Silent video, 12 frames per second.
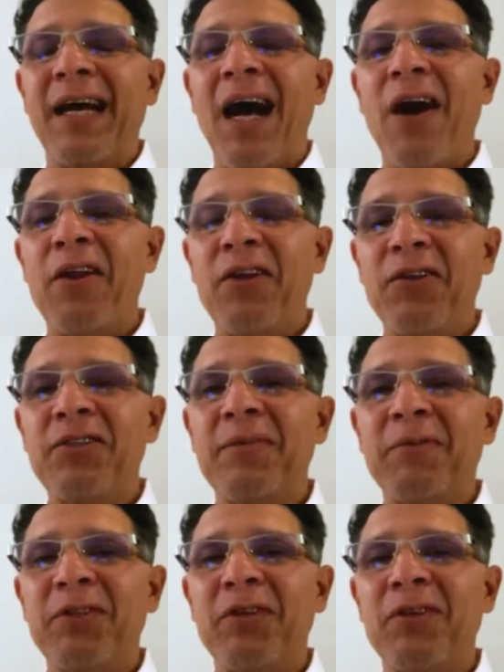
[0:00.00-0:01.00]
how to use the
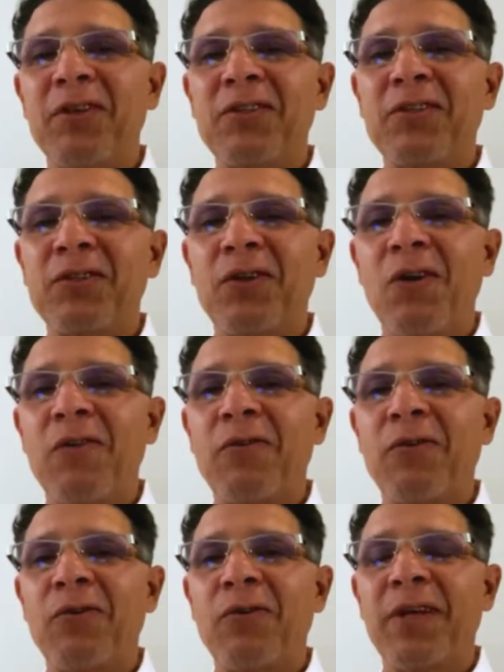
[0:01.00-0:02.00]
materials to go
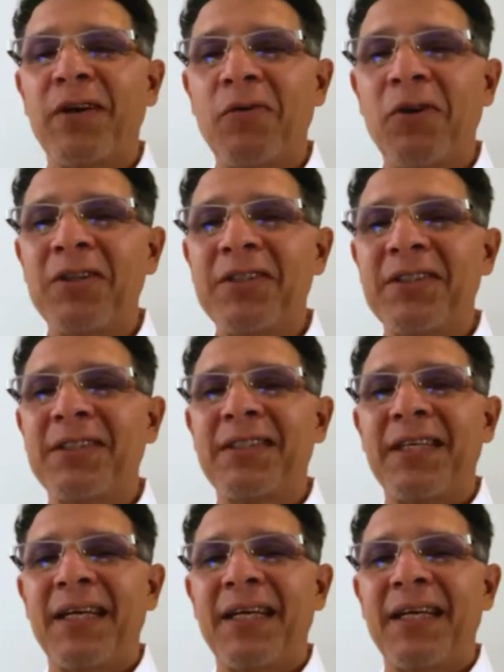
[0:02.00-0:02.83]
through the course.